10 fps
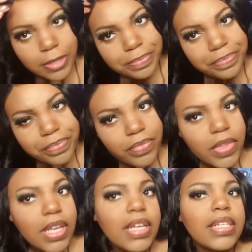it,
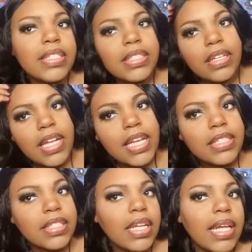so that
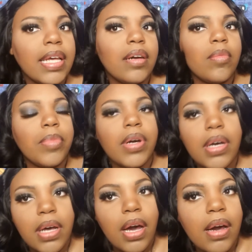should help
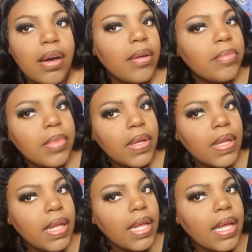um,
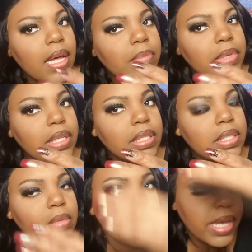help it
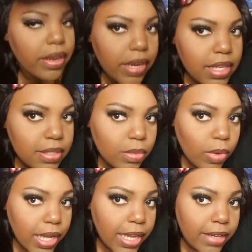look better as
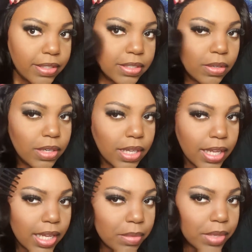well. It's going to
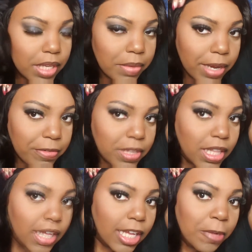help keep
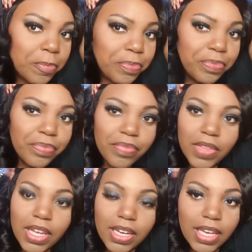everything
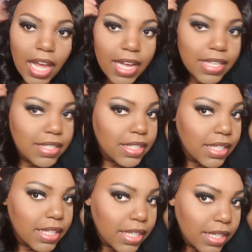nice
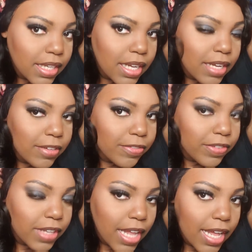and
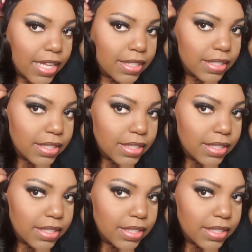flat.